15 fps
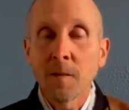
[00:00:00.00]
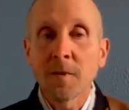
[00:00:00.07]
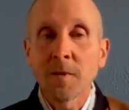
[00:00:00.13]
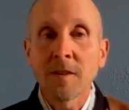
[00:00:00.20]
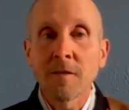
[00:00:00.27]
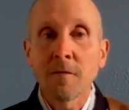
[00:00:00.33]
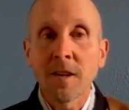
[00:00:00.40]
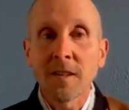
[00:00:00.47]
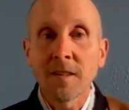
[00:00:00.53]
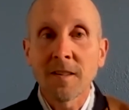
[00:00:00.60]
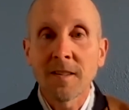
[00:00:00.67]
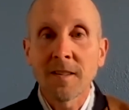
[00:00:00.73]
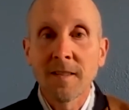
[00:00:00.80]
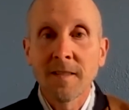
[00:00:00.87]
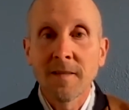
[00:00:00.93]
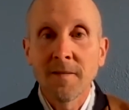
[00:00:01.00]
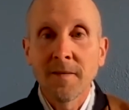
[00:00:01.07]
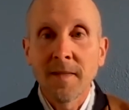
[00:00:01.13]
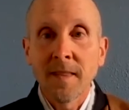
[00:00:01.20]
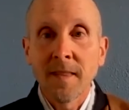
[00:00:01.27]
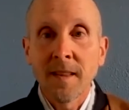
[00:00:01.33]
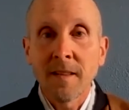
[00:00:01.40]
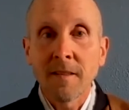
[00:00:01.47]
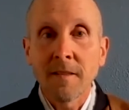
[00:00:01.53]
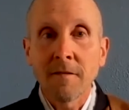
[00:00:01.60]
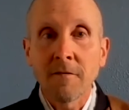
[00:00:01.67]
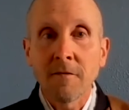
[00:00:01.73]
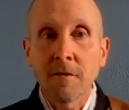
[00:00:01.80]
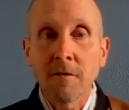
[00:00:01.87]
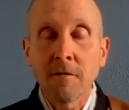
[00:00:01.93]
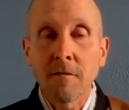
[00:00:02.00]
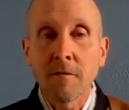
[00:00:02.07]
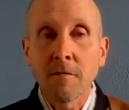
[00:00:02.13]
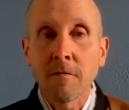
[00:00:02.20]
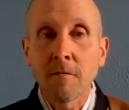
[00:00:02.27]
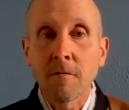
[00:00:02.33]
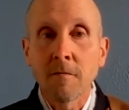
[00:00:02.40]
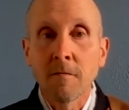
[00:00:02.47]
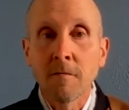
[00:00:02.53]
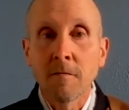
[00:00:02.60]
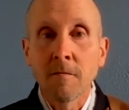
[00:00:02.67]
comes to us through